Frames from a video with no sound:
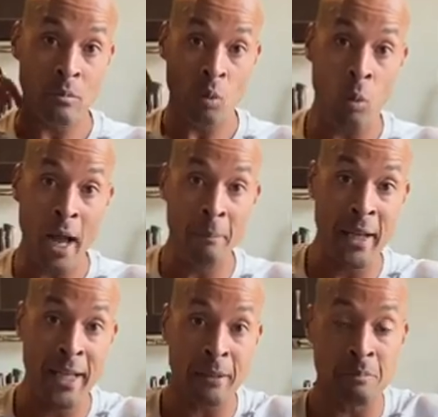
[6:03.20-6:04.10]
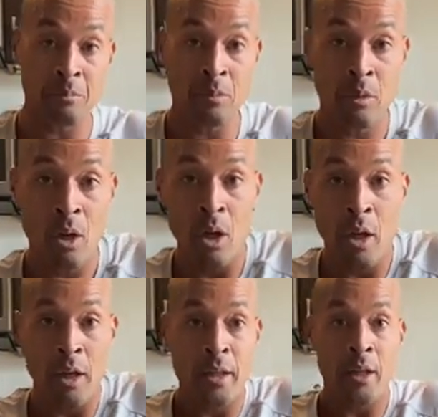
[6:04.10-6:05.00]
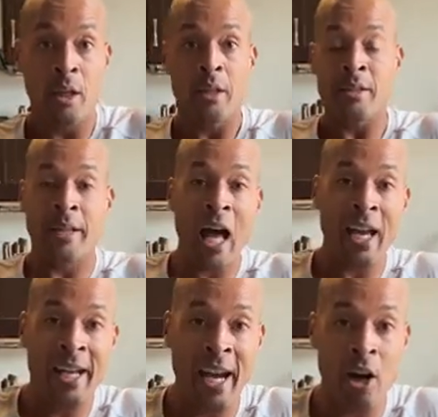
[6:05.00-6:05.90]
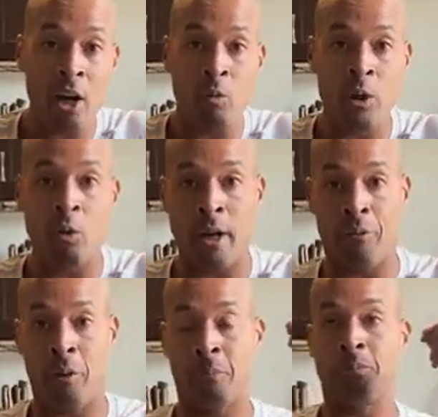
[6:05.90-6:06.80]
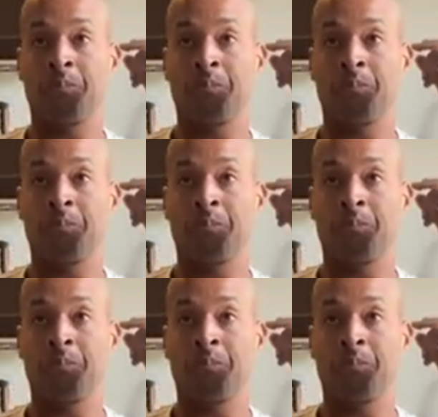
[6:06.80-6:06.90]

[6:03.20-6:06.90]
white men. Scott Guerin was one of them.